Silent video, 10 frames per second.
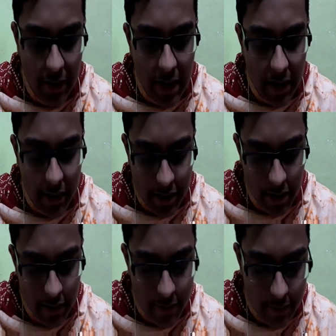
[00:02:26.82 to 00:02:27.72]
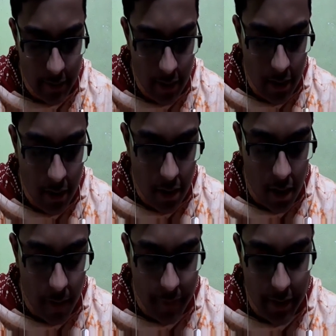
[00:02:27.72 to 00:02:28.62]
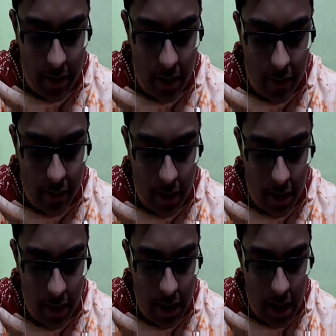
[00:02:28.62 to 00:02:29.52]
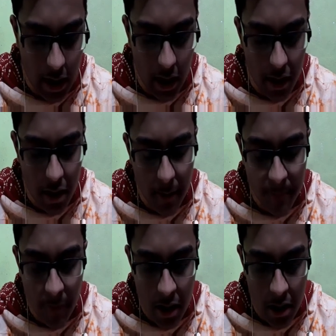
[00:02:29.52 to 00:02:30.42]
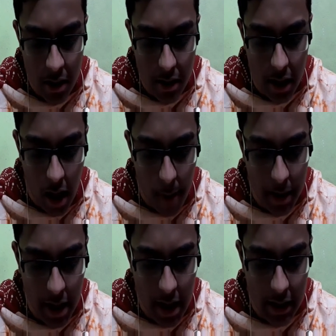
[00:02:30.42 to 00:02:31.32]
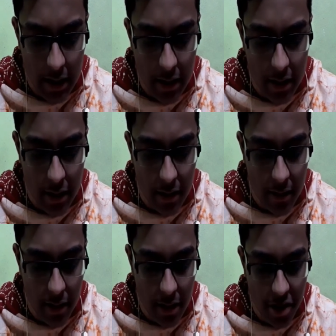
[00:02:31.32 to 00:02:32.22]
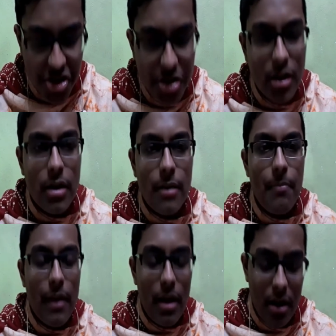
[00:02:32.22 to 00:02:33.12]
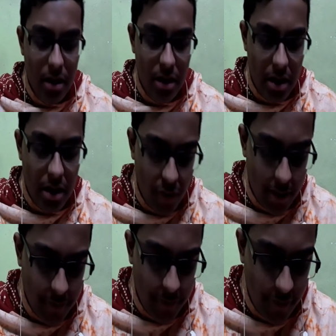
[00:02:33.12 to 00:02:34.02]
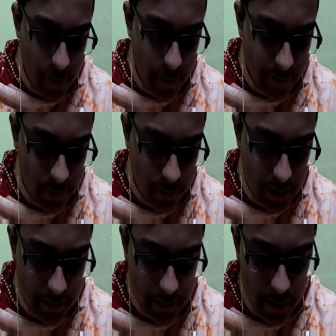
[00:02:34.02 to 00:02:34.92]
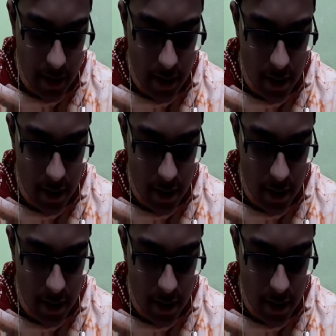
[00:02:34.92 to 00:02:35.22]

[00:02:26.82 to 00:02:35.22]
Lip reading: incarnations of Hari Narayana, Rama and Krishna, one of the famous, we can say,